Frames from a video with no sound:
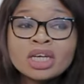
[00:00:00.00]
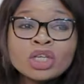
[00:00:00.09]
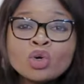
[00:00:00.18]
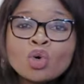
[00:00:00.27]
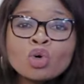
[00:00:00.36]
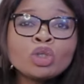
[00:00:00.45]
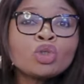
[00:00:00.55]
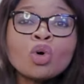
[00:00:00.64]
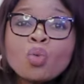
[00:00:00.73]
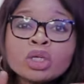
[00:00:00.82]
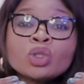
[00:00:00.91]
you know, you
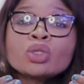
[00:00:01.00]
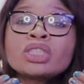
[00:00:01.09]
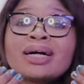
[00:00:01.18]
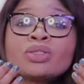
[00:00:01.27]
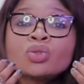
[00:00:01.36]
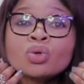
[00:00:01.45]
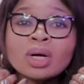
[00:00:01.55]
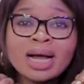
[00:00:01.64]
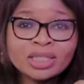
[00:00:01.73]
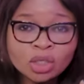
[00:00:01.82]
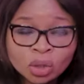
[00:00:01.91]
don't want your child to
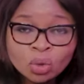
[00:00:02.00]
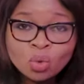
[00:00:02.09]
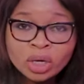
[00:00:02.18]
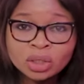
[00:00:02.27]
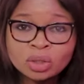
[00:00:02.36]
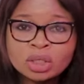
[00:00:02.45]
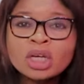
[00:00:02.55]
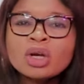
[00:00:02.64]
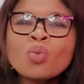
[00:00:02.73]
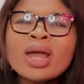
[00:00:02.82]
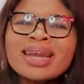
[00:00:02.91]
ask you questions.
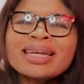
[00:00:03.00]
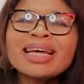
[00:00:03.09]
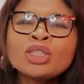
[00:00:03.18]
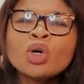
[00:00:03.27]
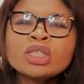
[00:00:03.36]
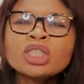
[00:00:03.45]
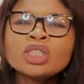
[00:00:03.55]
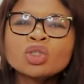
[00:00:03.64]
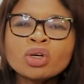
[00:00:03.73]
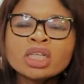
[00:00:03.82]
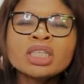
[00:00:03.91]
When an adult is
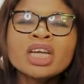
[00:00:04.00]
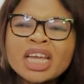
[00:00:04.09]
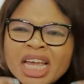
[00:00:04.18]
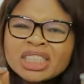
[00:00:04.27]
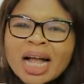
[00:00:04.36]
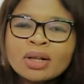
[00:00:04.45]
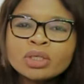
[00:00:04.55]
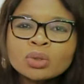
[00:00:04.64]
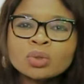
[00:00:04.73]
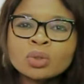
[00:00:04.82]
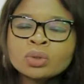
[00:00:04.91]
talking, a child
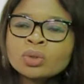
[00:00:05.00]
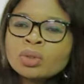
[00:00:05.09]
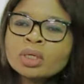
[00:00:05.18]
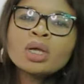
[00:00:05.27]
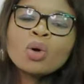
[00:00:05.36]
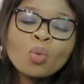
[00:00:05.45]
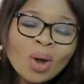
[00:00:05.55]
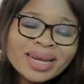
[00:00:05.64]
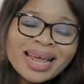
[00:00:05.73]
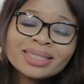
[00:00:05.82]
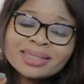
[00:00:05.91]
does not talk.
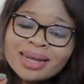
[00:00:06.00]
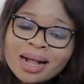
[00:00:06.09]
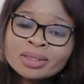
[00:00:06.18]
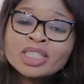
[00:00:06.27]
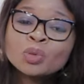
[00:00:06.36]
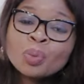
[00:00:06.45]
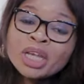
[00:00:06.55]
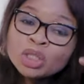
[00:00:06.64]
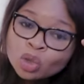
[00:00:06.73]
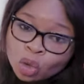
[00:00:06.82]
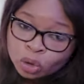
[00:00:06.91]
When that child is
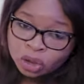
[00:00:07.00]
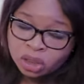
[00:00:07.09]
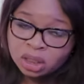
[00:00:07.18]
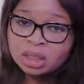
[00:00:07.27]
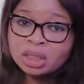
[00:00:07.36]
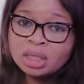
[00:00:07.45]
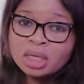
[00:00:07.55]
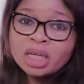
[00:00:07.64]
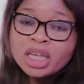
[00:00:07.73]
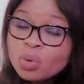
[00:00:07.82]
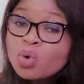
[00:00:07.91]
being touched,
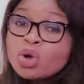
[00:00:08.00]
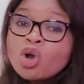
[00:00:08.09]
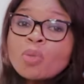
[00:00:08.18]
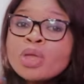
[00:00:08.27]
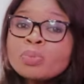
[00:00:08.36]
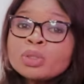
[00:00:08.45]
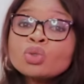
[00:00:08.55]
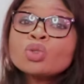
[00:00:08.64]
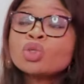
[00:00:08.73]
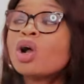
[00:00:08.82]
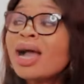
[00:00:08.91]
he will not be able
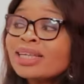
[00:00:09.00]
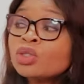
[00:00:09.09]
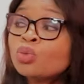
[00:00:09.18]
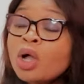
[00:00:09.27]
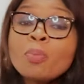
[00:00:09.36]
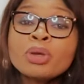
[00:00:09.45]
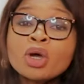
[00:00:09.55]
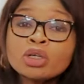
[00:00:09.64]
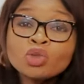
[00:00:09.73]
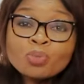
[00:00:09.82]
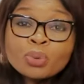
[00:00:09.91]
to talk as well,
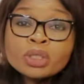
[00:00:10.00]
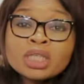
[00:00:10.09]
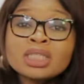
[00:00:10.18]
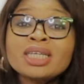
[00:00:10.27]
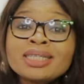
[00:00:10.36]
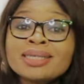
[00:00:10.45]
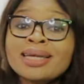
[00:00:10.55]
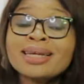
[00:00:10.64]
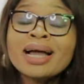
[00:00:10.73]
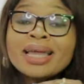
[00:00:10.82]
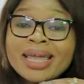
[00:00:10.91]
because you put it in his head that